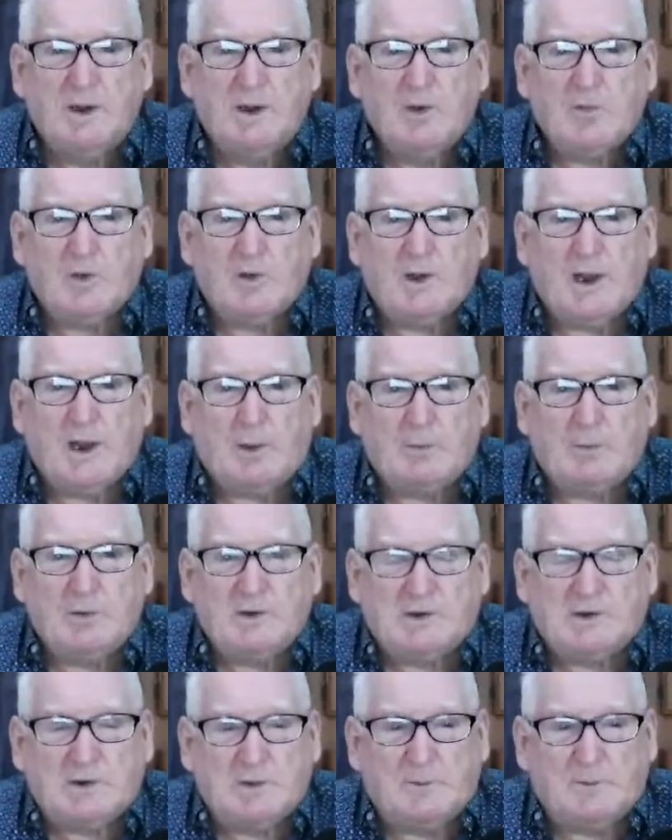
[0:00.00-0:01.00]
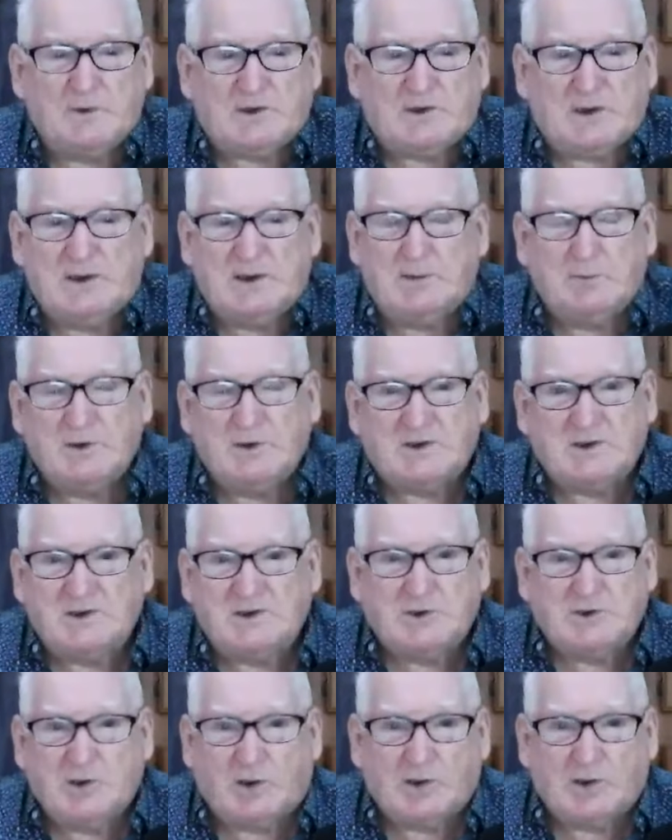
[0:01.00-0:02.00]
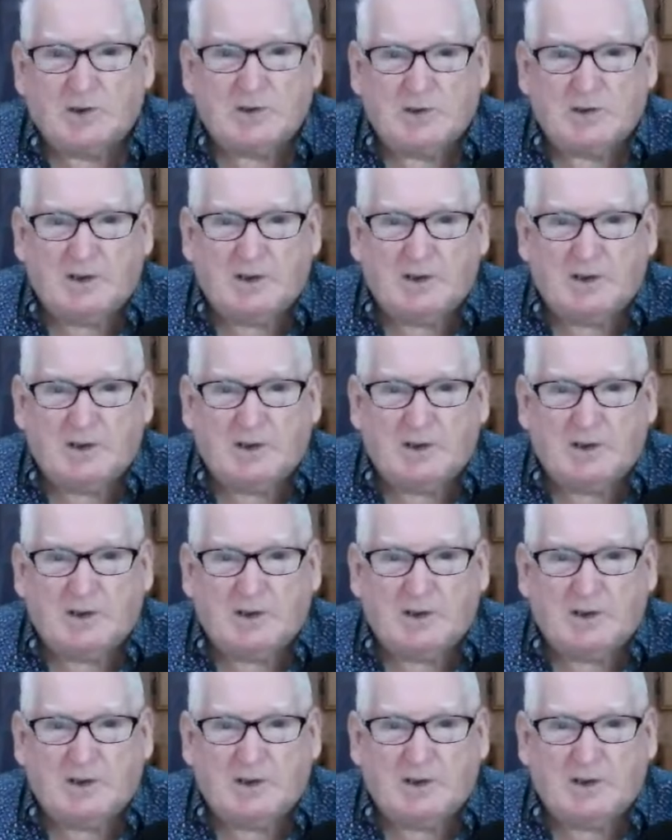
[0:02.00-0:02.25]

for the Aboriginal machine, which is not